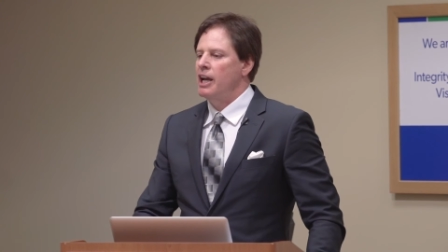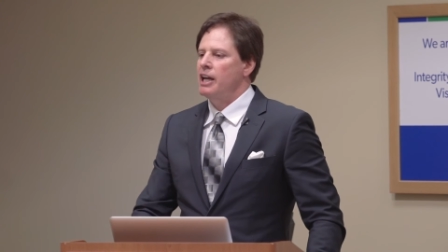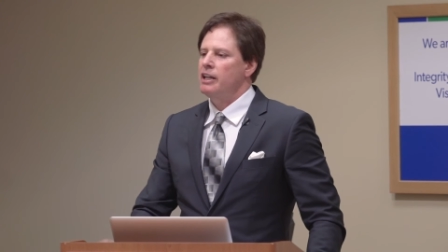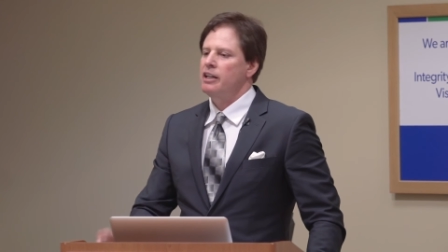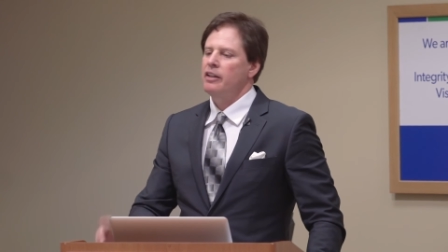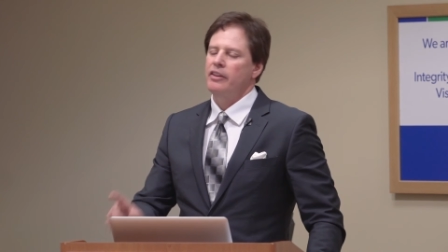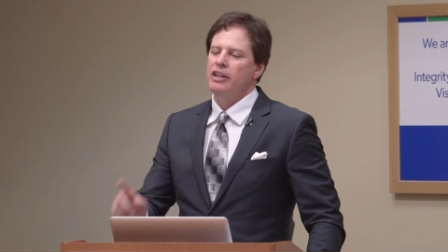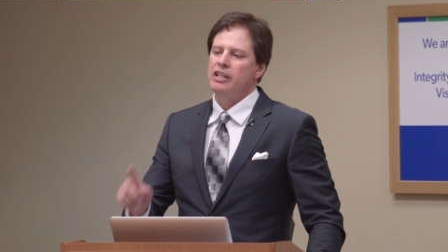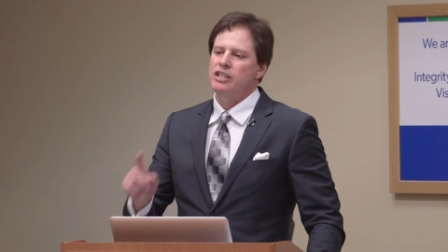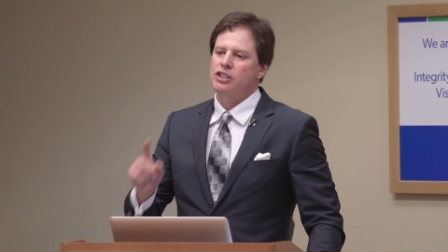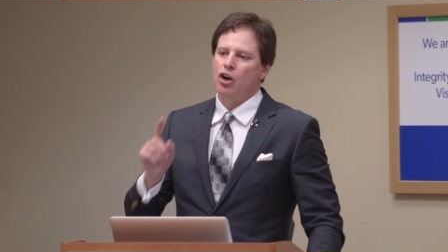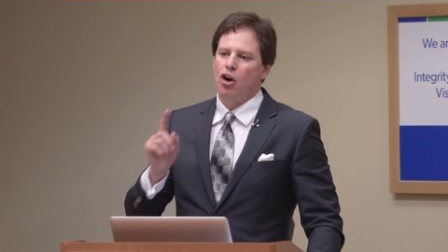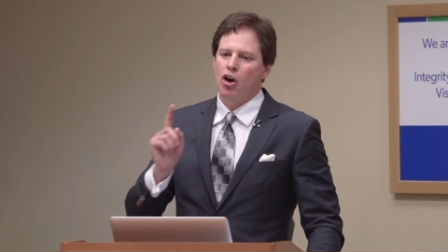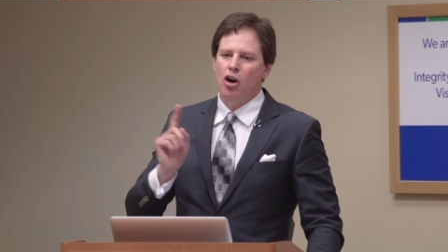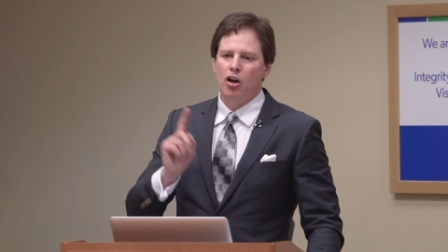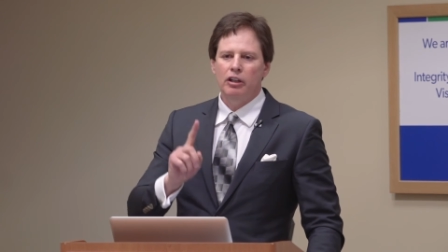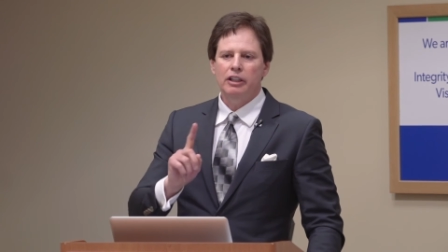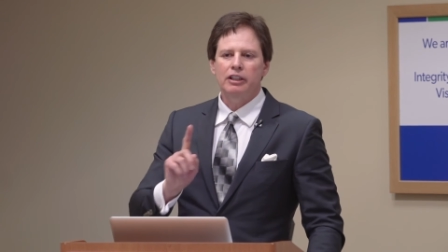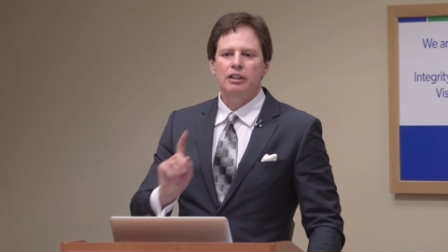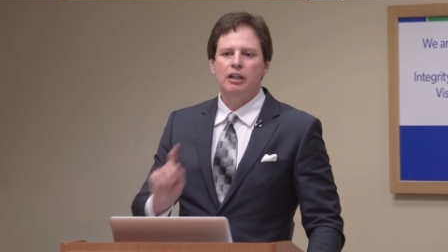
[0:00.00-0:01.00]
And in this
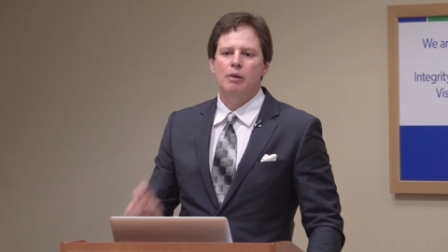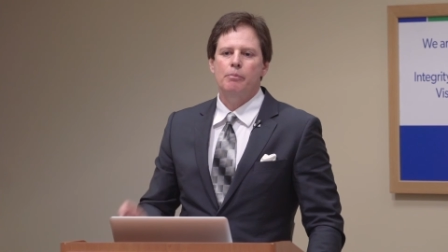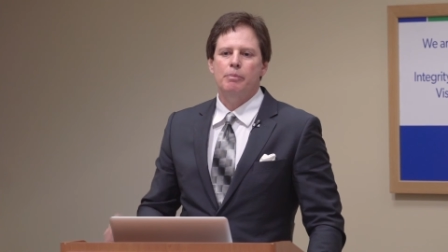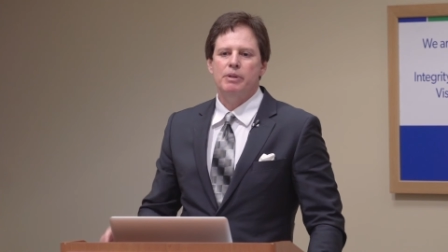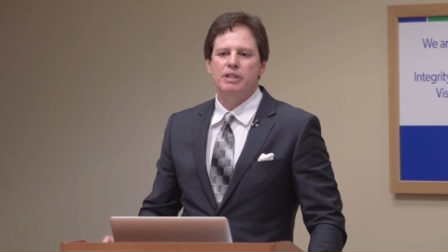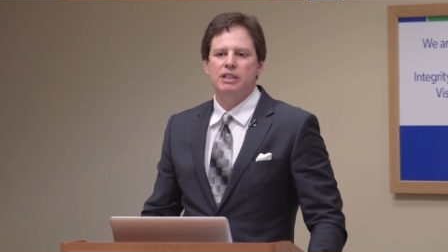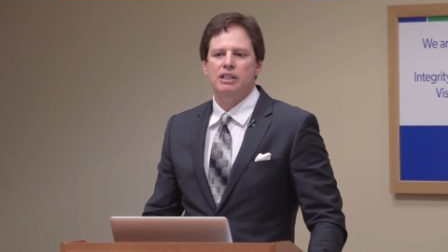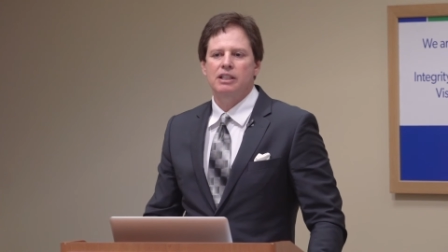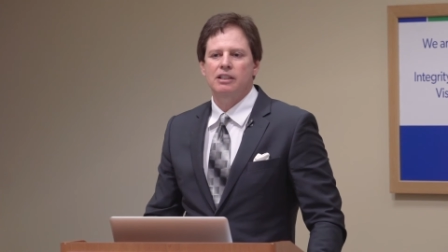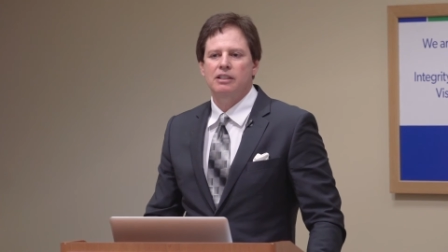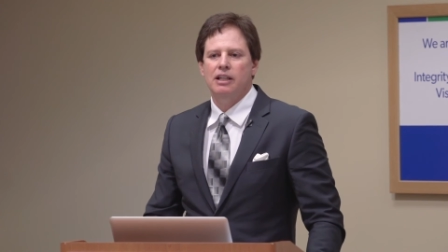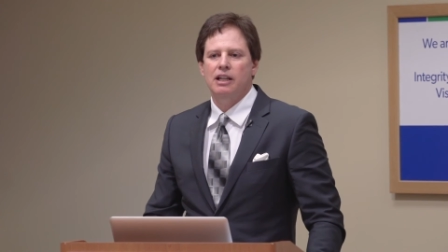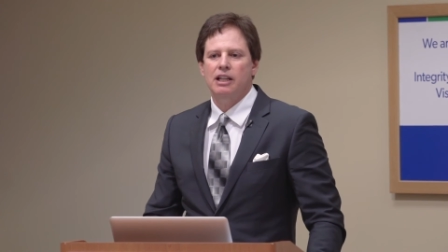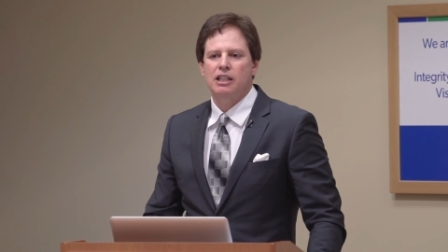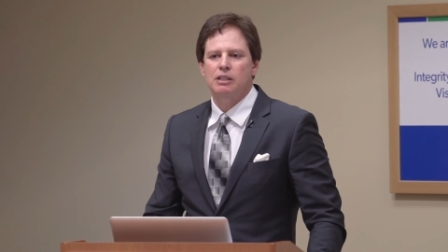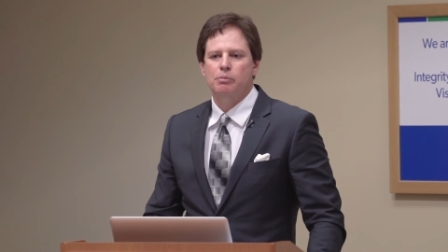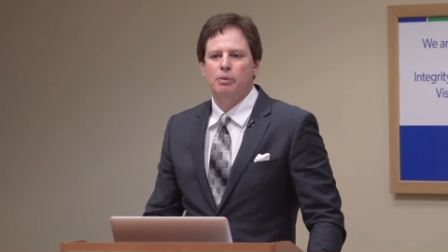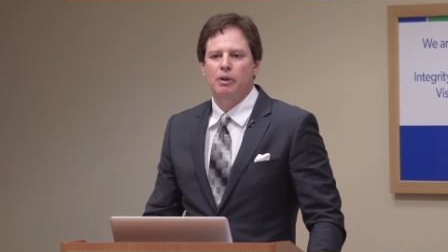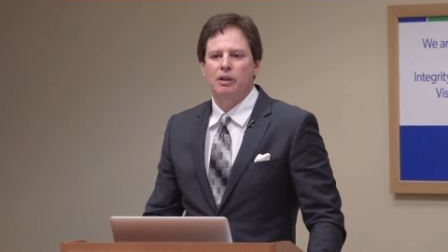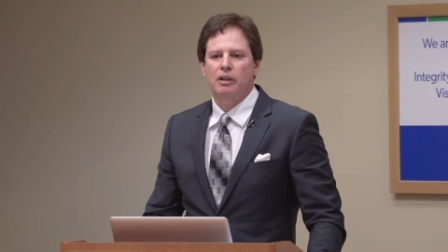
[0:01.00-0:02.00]
all-encompassing
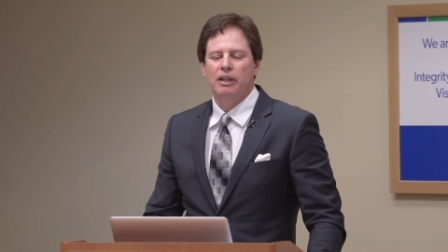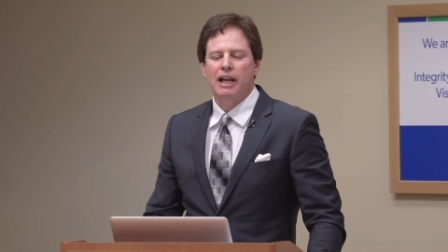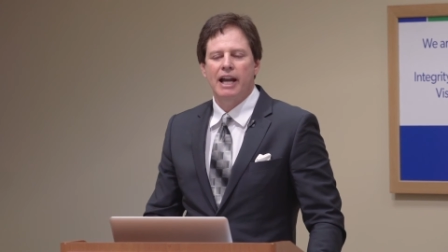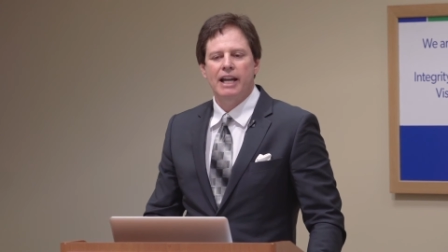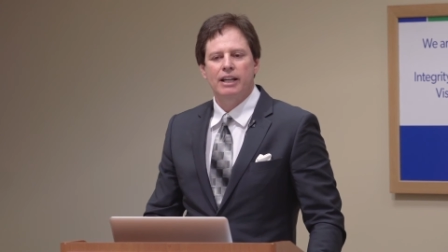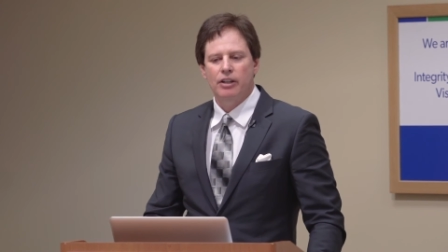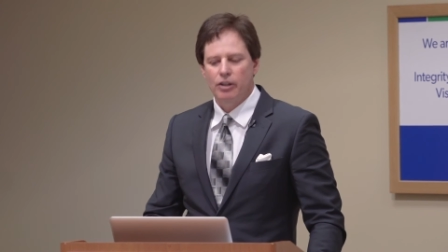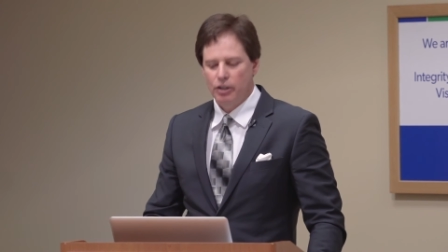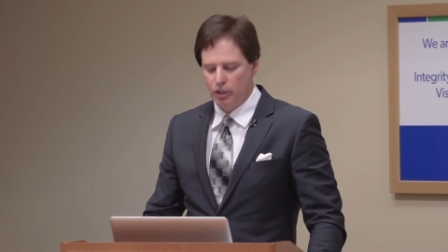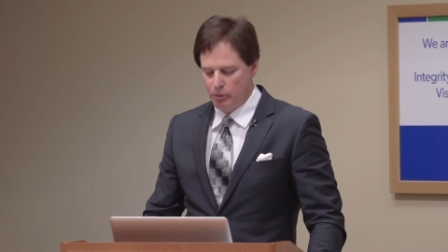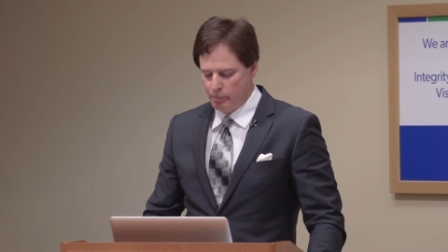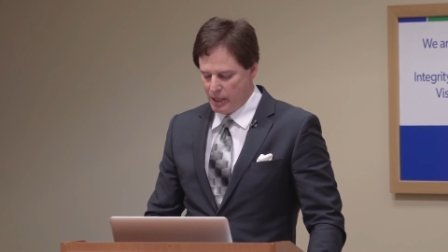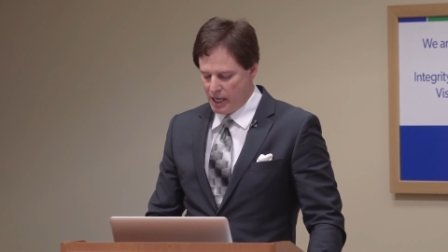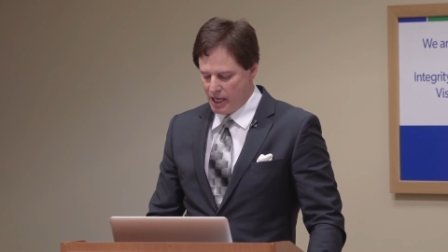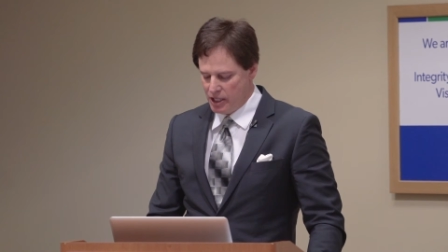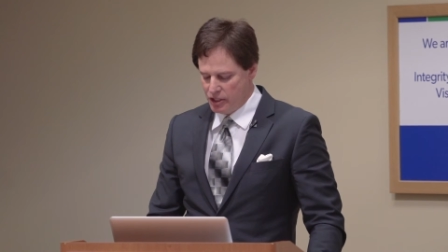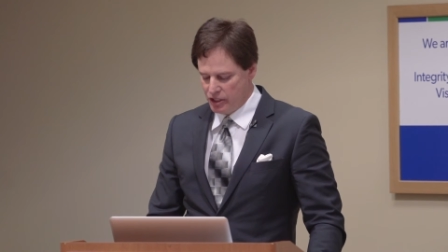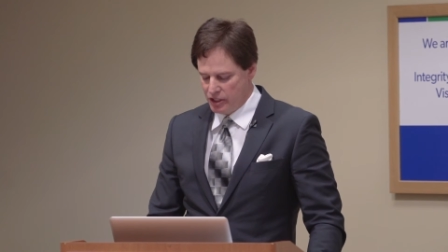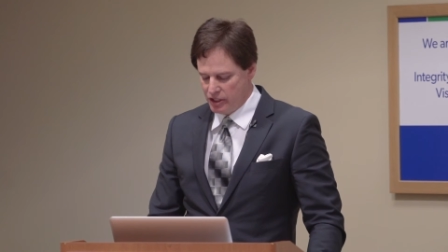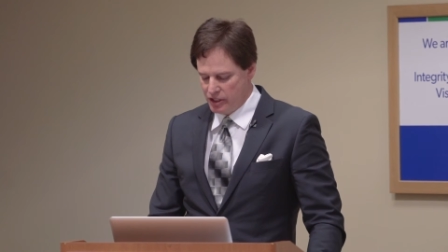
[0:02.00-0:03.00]
textbook, 800
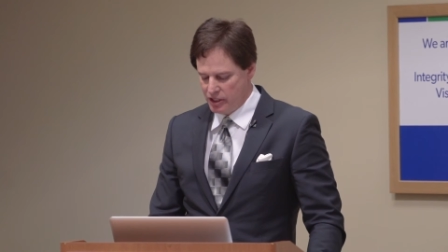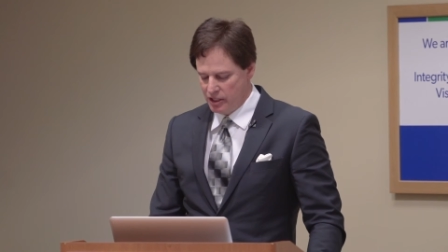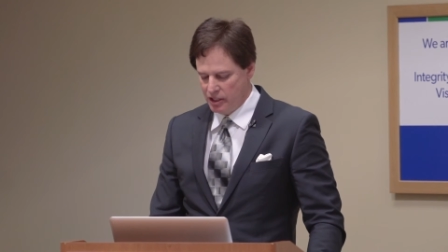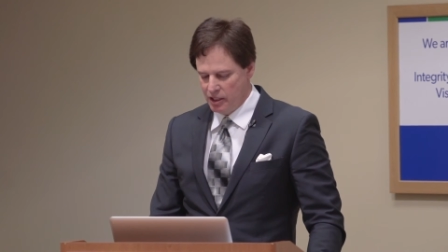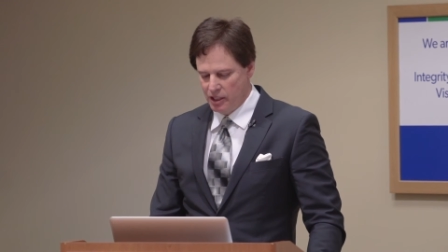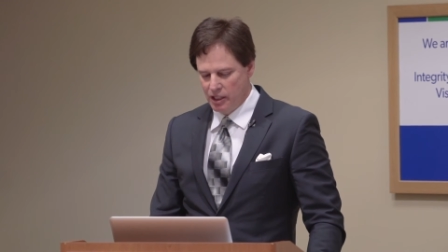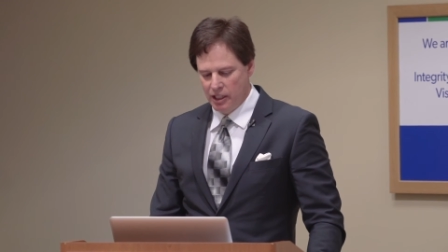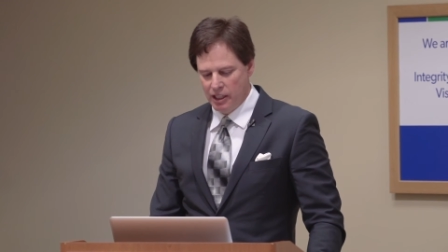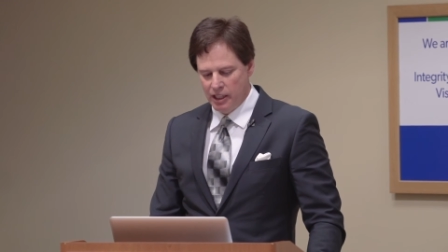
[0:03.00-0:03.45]
pages,